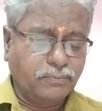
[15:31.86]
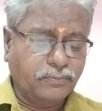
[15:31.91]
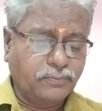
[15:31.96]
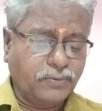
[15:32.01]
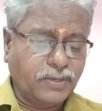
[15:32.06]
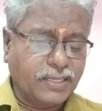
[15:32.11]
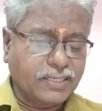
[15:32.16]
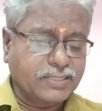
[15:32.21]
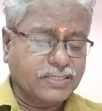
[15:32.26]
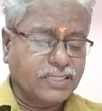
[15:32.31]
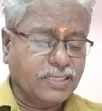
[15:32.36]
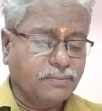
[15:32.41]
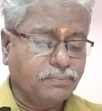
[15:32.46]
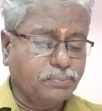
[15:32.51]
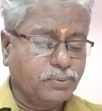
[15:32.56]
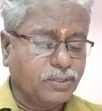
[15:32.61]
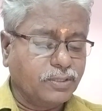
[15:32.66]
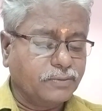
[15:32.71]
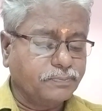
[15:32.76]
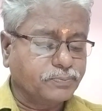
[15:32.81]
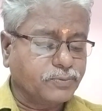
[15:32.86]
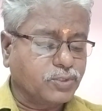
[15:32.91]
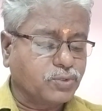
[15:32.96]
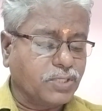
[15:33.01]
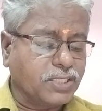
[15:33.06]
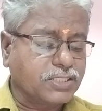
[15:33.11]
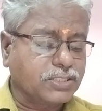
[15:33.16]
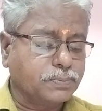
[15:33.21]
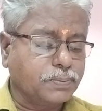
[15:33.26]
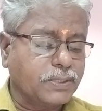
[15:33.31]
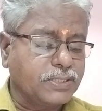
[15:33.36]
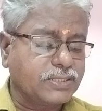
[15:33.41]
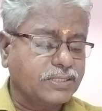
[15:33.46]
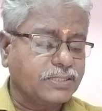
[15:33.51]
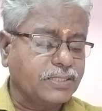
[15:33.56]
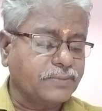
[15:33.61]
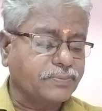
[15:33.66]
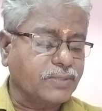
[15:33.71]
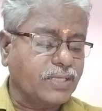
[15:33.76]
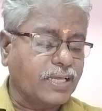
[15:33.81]
For example, to express
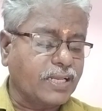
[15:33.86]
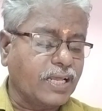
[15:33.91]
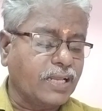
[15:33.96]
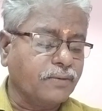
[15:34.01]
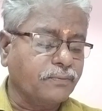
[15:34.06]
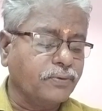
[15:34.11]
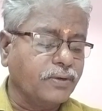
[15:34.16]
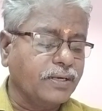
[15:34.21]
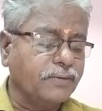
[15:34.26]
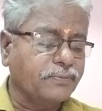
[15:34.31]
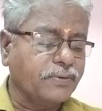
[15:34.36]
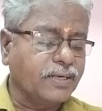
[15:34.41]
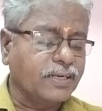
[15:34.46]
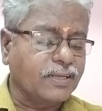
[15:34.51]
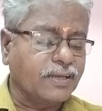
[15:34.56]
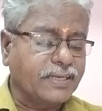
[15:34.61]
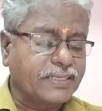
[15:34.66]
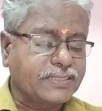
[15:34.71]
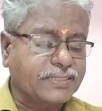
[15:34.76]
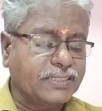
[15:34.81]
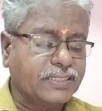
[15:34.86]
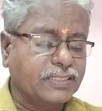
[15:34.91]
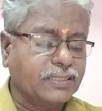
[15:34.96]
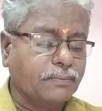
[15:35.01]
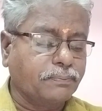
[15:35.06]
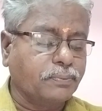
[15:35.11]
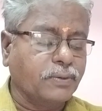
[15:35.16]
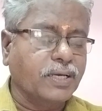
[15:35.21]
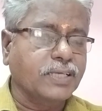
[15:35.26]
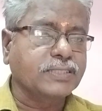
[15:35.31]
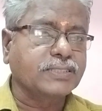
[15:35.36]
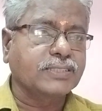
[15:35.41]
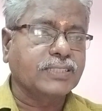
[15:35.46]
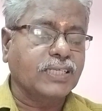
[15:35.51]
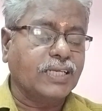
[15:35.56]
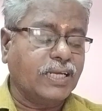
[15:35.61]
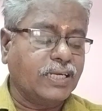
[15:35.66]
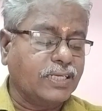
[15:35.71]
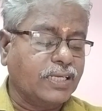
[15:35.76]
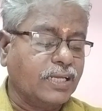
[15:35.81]
an unfulfilled action in the past
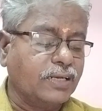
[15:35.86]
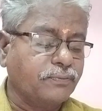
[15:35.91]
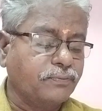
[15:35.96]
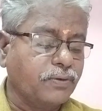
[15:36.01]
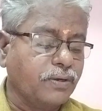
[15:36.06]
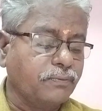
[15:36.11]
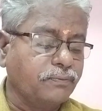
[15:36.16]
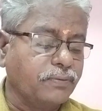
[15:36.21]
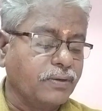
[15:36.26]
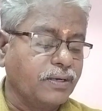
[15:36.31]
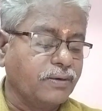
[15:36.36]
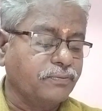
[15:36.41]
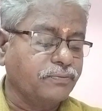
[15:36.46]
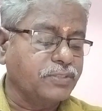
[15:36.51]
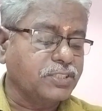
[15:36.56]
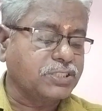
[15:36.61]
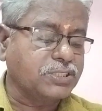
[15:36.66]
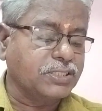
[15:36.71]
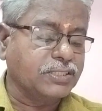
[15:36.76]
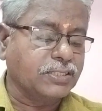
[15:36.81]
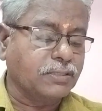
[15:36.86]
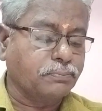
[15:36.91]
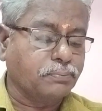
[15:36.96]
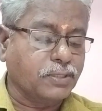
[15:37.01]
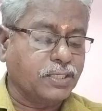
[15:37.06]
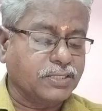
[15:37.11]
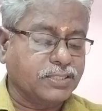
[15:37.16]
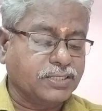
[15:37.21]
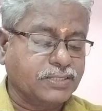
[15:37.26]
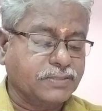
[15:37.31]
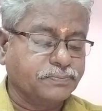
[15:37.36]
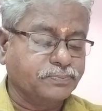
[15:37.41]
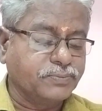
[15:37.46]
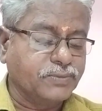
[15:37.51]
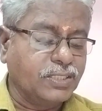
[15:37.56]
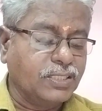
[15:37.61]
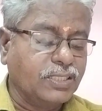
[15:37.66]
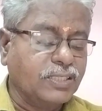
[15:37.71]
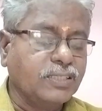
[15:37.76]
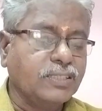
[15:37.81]
and unfulfilled wish in the past,
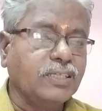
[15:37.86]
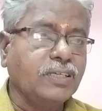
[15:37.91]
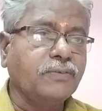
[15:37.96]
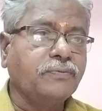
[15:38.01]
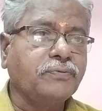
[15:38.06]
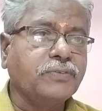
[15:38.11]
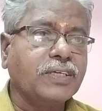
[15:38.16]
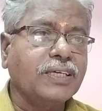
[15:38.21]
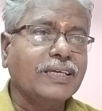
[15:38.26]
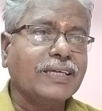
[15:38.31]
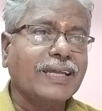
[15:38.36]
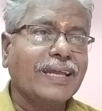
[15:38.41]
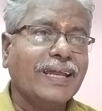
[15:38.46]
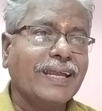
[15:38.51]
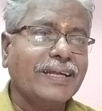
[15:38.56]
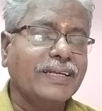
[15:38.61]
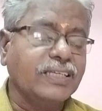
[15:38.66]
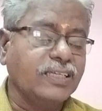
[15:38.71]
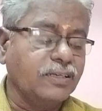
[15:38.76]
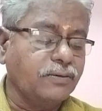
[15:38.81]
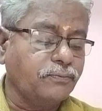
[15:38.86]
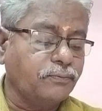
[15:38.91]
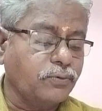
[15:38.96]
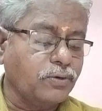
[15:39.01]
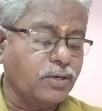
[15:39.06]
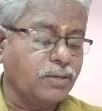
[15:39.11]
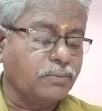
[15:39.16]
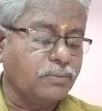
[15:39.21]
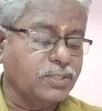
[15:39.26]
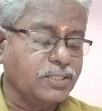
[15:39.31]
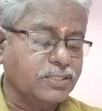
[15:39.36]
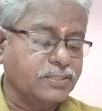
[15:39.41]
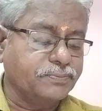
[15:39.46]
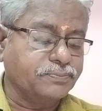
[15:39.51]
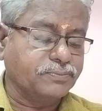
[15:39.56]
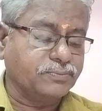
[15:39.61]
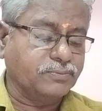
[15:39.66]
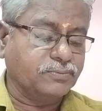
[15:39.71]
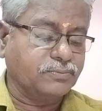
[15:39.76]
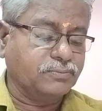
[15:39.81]
if he had informed
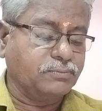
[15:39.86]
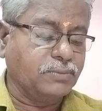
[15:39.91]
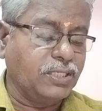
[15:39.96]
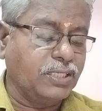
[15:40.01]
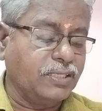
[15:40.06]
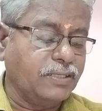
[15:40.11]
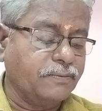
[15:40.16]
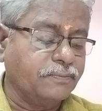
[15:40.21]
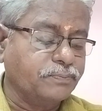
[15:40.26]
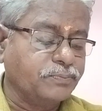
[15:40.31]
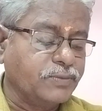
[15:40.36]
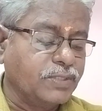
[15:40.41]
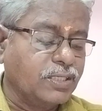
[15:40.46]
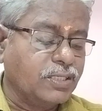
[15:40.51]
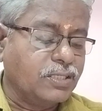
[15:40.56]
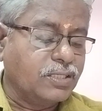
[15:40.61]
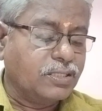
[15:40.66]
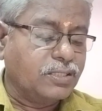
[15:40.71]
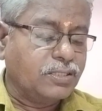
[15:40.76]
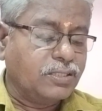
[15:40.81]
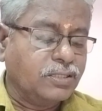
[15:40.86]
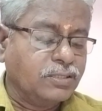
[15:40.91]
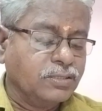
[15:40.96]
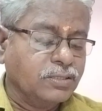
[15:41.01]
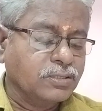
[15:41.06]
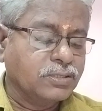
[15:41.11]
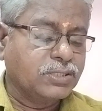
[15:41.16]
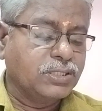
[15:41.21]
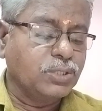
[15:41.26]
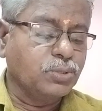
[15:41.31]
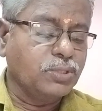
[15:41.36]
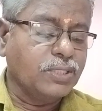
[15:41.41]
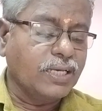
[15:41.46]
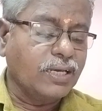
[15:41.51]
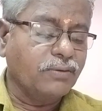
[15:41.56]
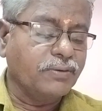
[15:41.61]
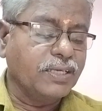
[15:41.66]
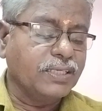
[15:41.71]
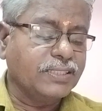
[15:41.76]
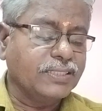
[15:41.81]
me, she would
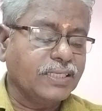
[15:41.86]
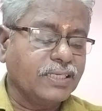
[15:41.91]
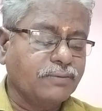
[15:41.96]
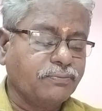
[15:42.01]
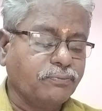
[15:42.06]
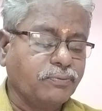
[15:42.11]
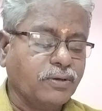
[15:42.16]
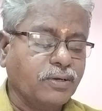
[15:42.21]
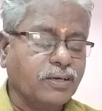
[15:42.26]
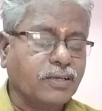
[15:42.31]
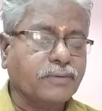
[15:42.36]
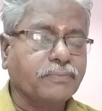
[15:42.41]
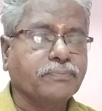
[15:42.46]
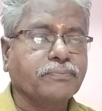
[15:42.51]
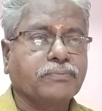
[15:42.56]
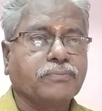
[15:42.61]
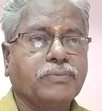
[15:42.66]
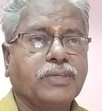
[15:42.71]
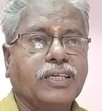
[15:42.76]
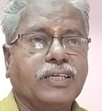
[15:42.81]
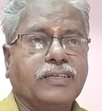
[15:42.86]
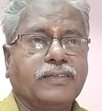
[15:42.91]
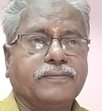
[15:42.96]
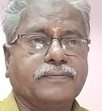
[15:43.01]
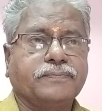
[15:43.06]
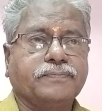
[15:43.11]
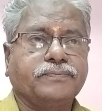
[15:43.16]
have waited for me.